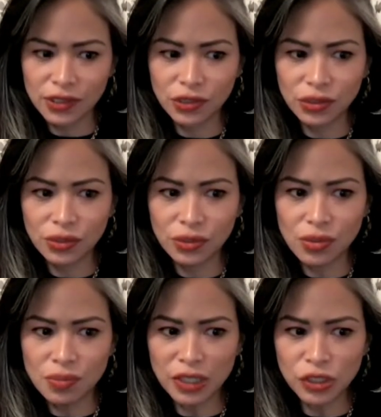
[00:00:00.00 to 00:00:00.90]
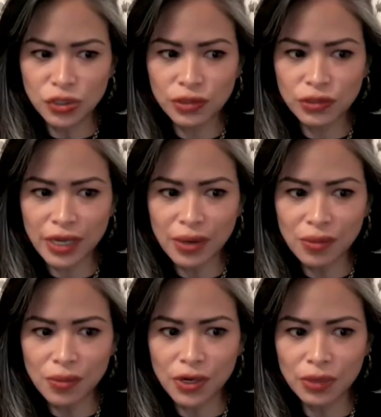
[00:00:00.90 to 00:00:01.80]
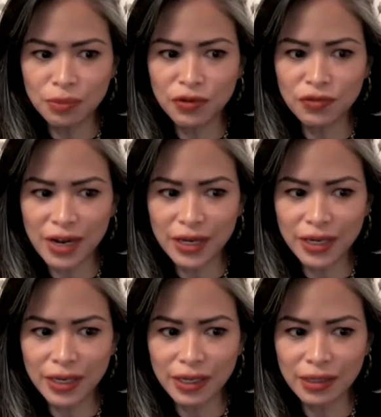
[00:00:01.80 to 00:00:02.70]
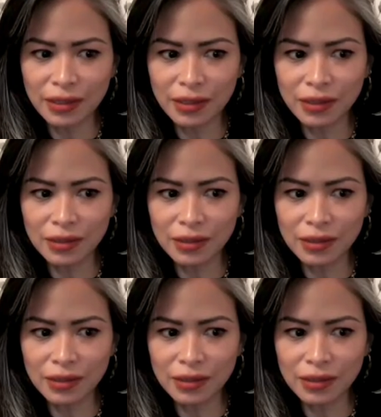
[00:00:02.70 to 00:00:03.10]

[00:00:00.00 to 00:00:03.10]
to make sure that we're providing